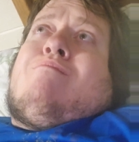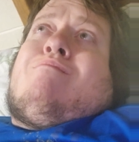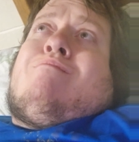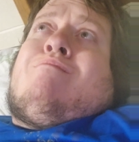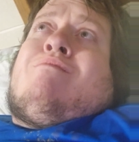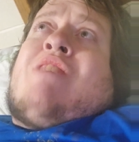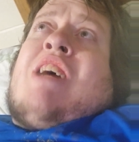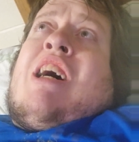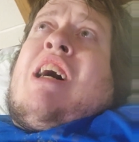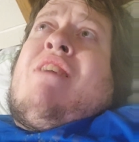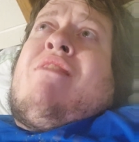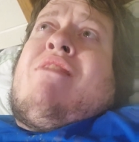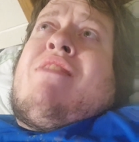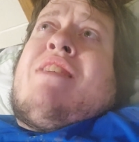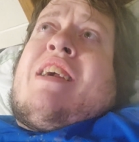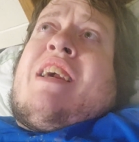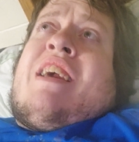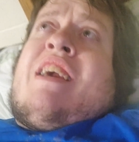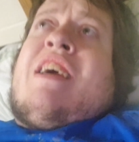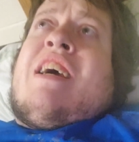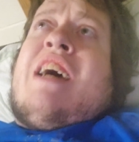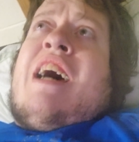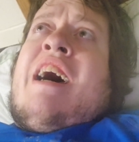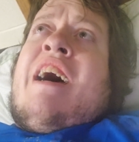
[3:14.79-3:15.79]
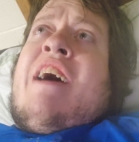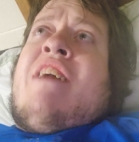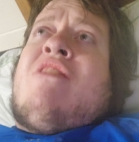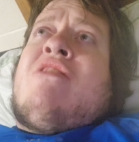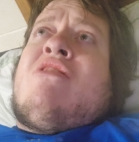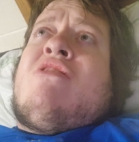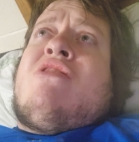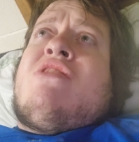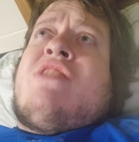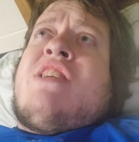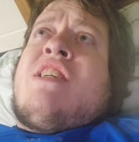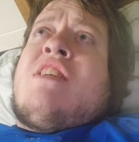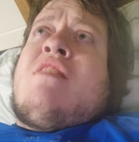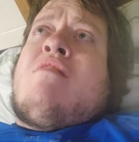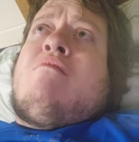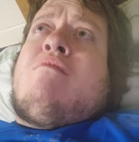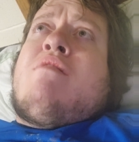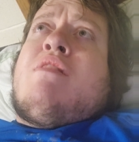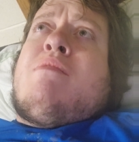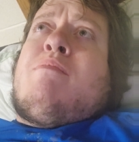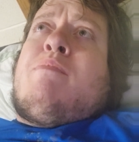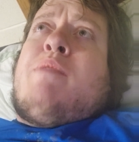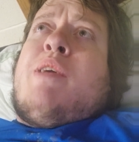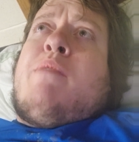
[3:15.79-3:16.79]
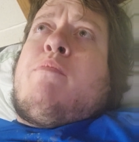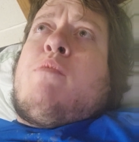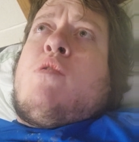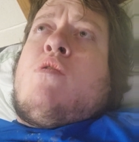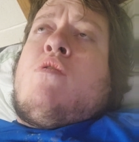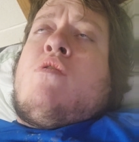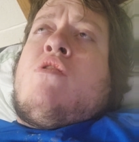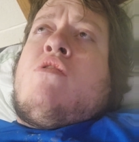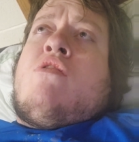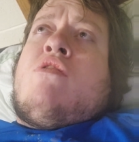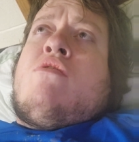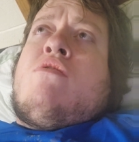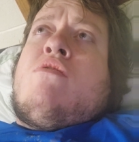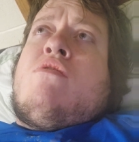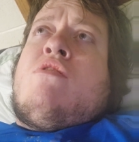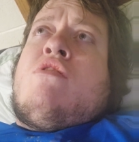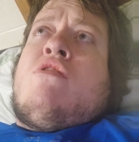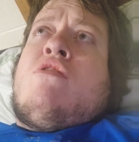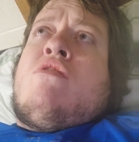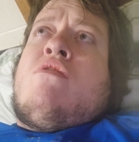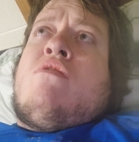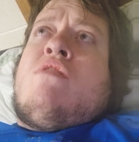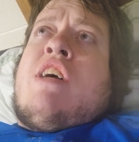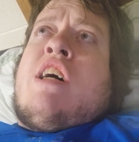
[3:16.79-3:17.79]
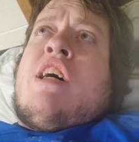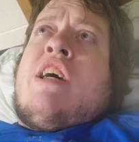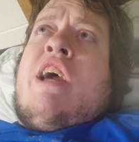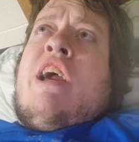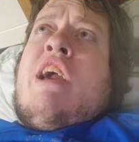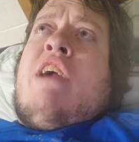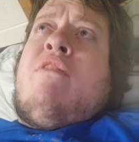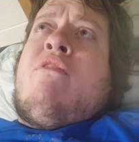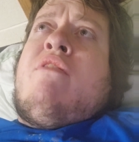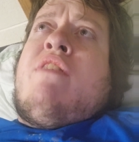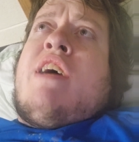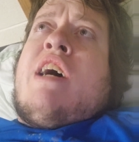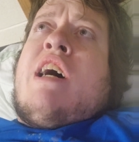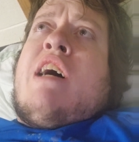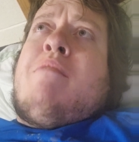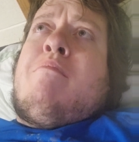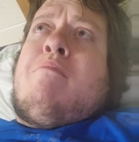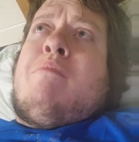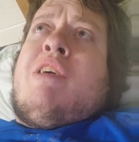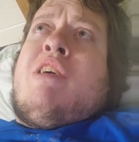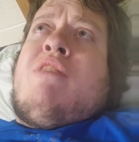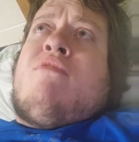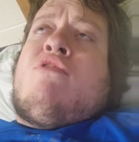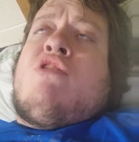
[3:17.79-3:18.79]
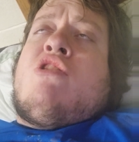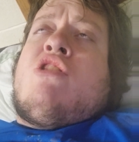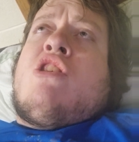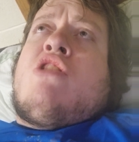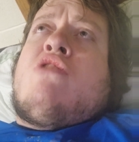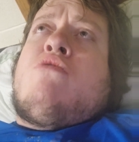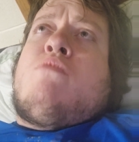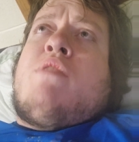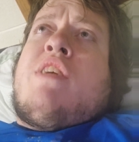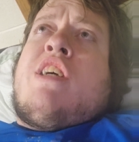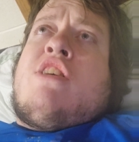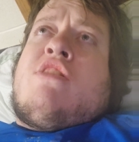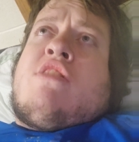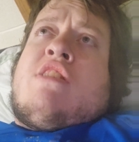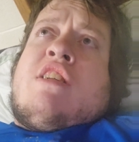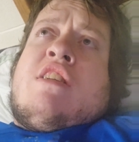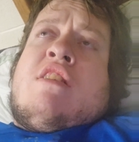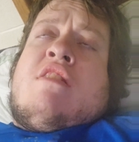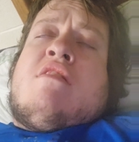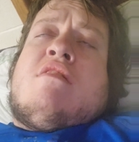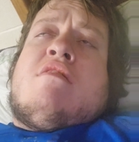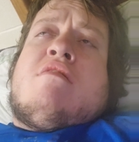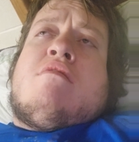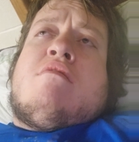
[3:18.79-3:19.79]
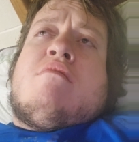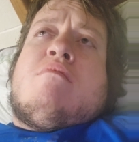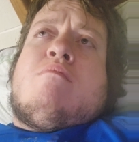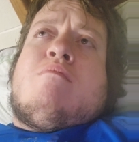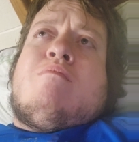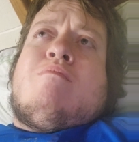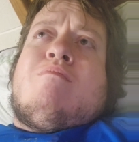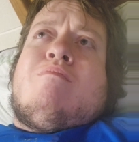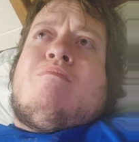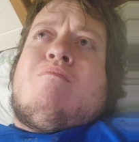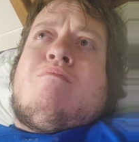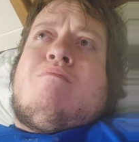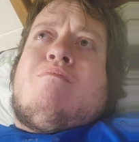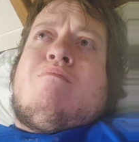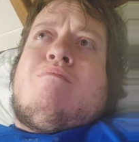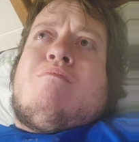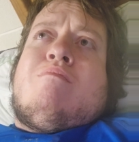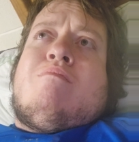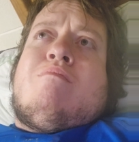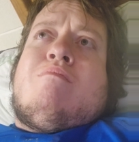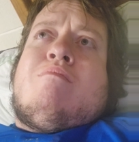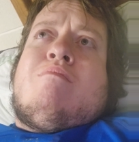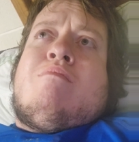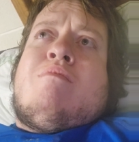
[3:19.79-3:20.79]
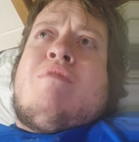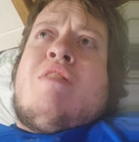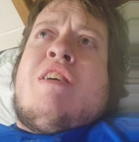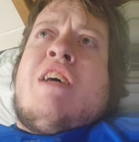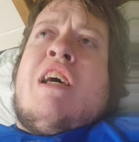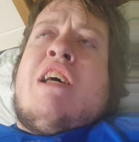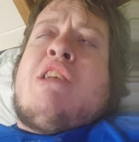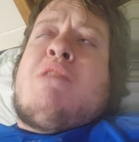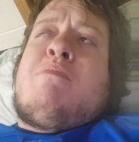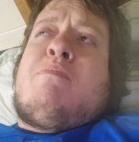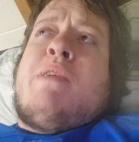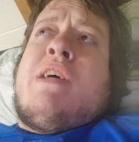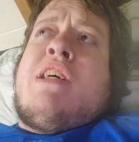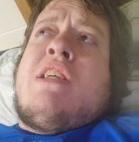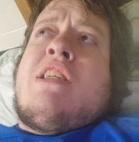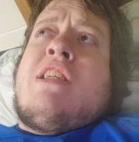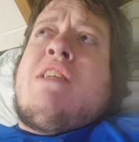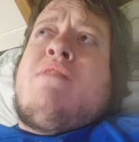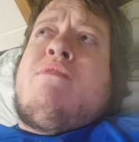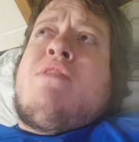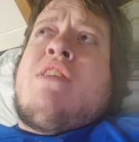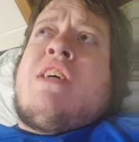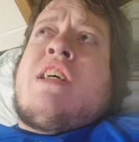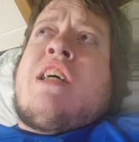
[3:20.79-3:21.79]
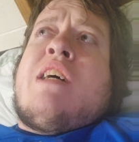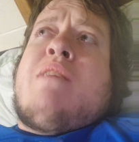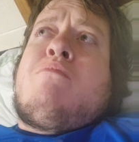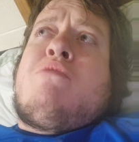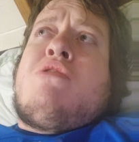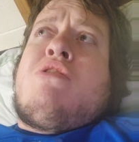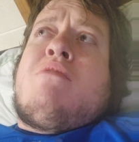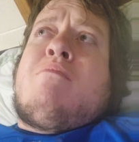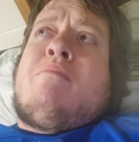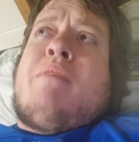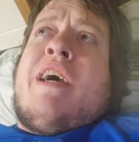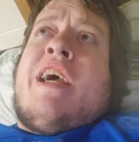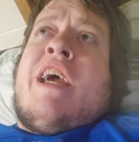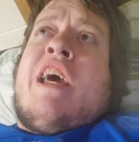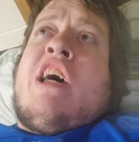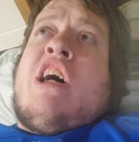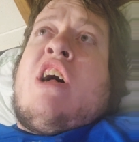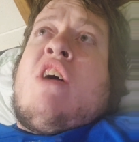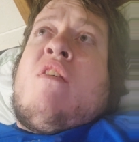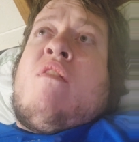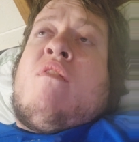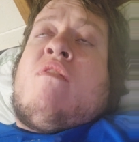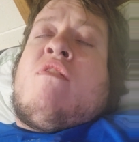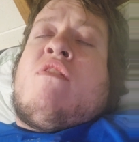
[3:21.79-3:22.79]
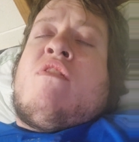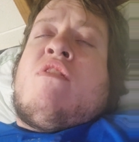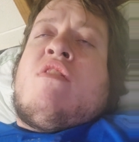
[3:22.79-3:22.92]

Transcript: sorry, I don't deal with people who, who are angry at me for no reason especially when it comes to my health.